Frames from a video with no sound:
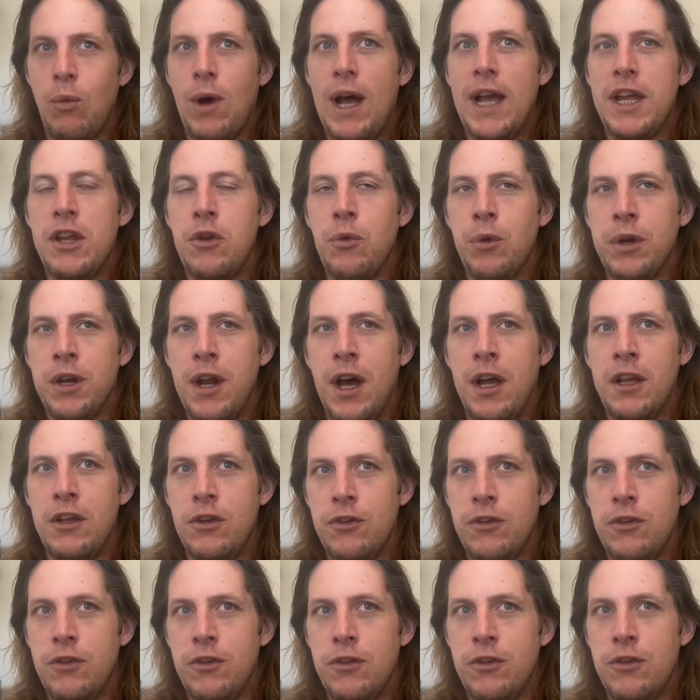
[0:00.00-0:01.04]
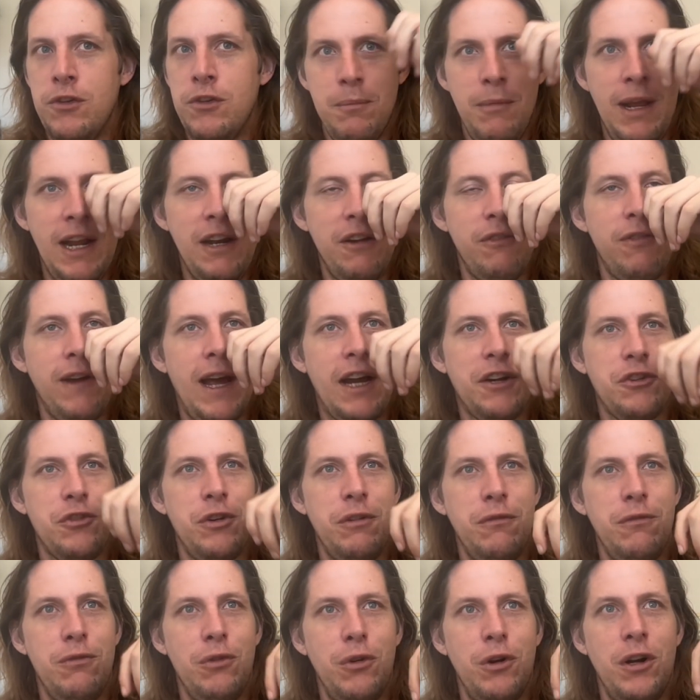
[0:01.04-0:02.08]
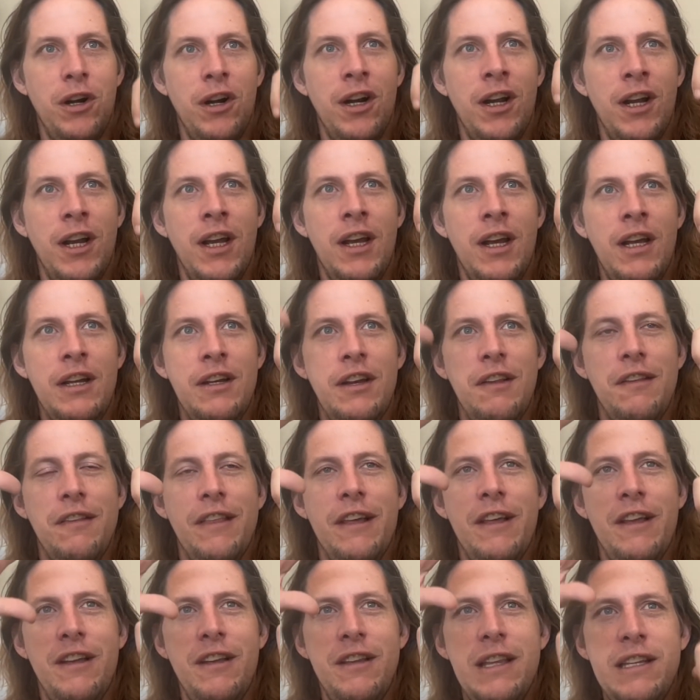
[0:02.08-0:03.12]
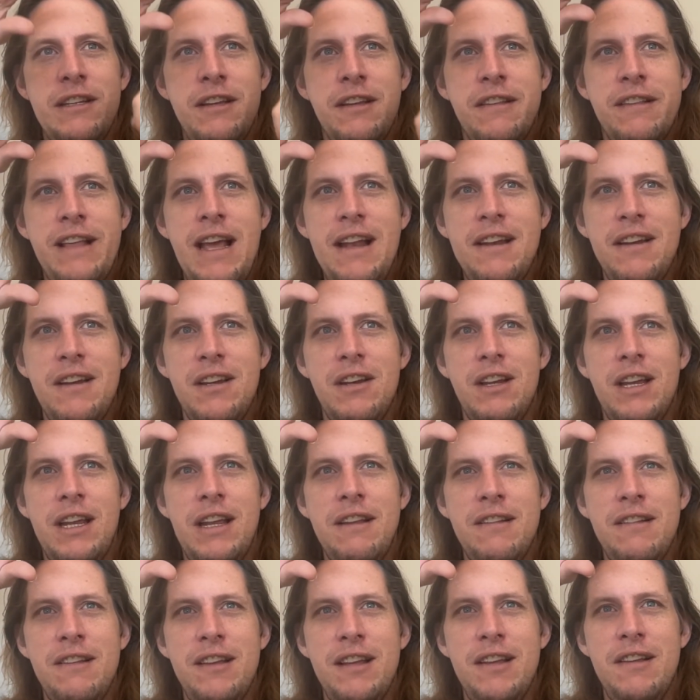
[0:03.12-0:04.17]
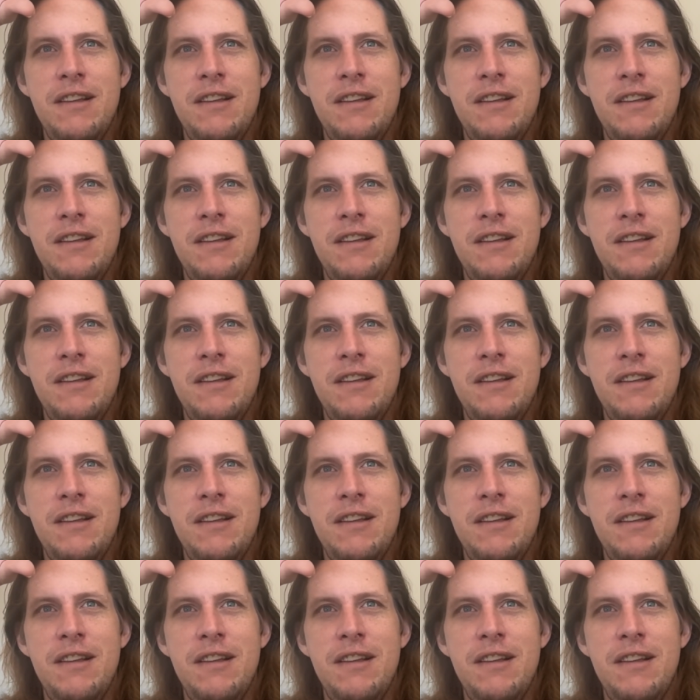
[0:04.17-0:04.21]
you would not use that in a manufacturing floor. Is